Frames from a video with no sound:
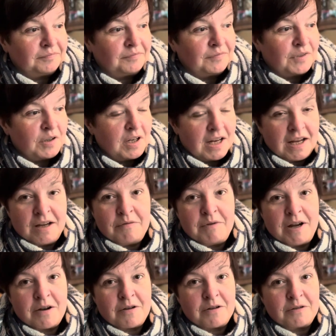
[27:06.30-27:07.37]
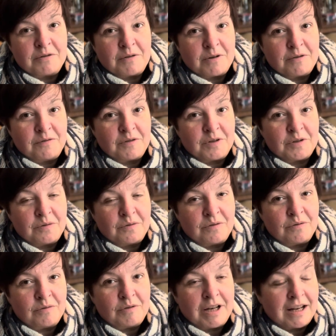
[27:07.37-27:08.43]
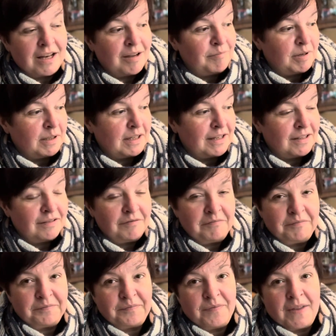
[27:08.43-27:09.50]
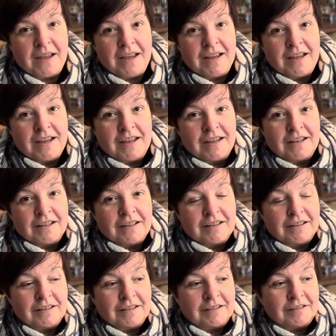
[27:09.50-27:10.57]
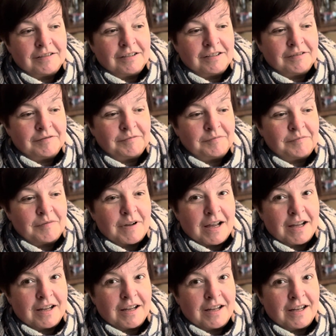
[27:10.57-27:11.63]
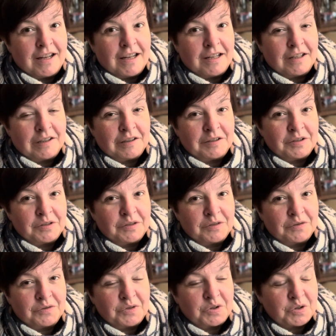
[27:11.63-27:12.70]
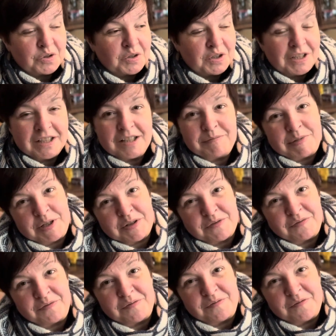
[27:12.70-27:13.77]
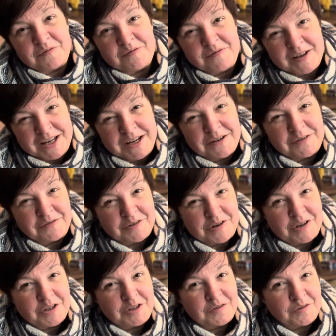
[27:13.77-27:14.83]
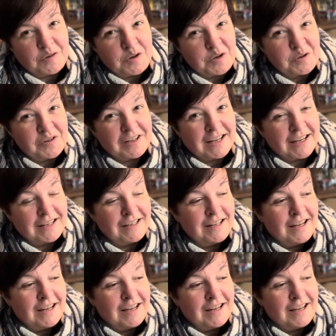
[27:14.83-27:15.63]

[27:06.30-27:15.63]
today we all drove to Lennep again. I took a little bit of video footage for you again,